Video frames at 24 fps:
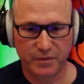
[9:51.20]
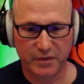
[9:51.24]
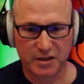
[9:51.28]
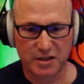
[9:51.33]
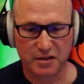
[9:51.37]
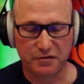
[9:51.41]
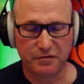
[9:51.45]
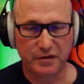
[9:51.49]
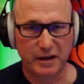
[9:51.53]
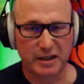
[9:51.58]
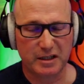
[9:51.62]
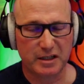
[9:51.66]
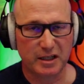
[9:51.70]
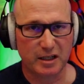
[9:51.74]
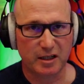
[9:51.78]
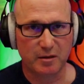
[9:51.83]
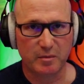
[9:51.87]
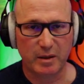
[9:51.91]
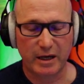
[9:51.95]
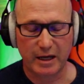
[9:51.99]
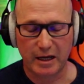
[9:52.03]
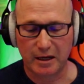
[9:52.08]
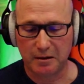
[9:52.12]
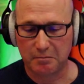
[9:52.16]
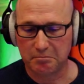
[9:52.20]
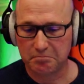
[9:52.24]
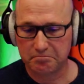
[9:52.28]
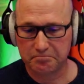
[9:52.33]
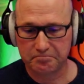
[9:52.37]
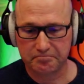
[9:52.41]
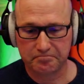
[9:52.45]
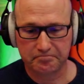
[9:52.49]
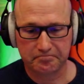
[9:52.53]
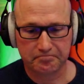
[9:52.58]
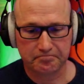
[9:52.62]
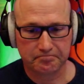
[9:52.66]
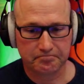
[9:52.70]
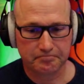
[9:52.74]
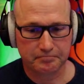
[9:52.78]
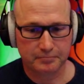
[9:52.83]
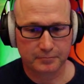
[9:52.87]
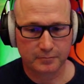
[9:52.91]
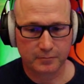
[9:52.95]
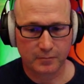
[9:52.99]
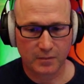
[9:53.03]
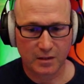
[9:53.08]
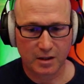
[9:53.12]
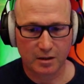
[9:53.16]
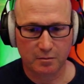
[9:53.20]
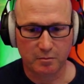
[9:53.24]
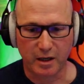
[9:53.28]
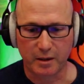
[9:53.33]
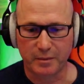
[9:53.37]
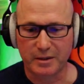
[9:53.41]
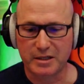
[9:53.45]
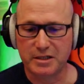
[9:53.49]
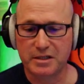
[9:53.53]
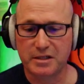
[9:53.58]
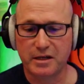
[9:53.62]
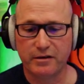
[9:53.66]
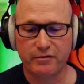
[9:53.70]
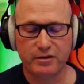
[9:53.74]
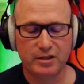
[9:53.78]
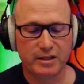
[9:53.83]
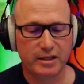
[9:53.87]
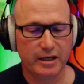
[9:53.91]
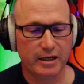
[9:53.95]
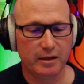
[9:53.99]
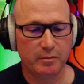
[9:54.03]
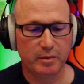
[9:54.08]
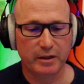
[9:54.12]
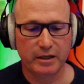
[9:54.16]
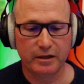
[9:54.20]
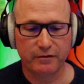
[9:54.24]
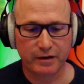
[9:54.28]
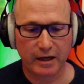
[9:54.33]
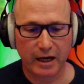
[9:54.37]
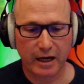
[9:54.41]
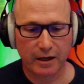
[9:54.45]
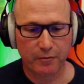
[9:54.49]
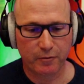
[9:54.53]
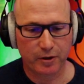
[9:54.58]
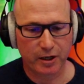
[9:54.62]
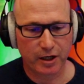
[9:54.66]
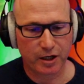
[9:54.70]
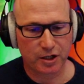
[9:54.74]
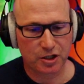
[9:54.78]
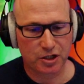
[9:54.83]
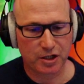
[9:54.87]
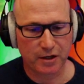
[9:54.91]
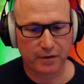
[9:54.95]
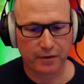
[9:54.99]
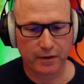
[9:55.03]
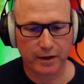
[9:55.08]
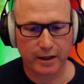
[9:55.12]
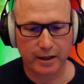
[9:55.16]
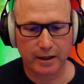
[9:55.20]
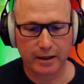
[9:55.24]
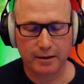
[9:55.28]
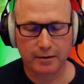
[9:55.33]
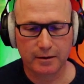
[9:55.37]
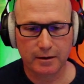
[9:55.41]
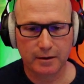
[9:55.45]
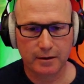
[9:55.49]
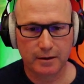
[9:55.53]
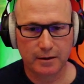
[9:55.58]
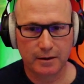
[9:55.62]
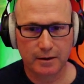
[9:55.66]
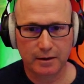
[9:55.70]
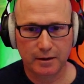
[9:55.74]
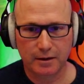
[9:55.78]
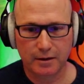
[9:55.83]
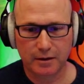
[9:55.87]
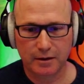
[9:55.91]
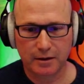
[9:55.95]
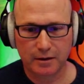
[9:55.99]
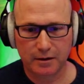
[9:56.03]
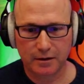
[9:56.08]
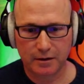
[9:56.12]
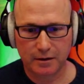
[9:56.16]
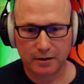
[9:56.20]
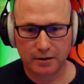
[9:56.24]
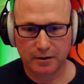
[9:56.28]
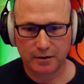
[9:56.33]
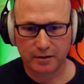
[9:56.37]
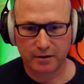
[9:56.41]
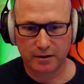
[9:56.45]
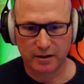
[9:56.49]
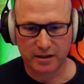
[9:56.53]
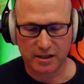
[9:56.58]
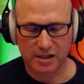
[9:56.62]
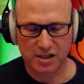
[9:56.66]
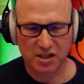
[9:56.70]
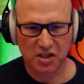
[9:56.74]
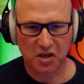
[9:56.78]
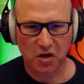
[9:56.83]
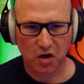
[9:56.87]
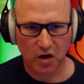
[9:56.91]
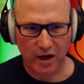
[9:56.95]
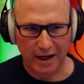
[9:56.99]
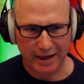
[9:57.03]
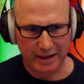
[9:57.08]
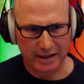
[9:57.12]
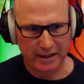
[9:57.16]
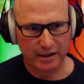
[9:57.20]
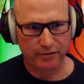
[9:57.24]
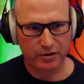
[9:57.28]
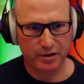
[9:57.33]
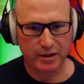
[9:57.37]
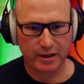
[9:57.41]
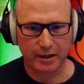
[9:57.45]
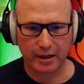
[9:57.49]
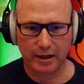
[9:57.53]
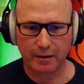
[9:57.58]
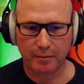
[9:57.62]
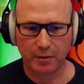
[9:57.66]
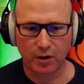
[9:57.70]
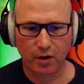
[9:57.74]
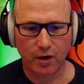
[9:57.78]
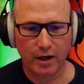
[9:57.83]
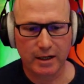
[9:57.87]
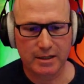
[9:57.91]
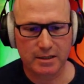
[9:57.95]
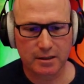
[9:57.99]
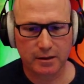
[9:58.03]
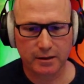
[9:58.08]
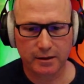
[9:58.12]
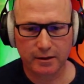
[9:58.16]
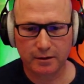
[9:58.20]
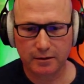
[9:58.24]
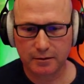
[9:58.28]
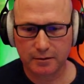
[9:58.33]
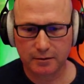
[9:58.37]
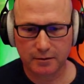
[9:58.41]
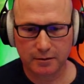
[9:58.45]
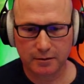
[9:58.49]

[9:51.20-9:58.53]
It's affecting about maybe 7 dB of gain reduction there. It's tightened everything up nicely.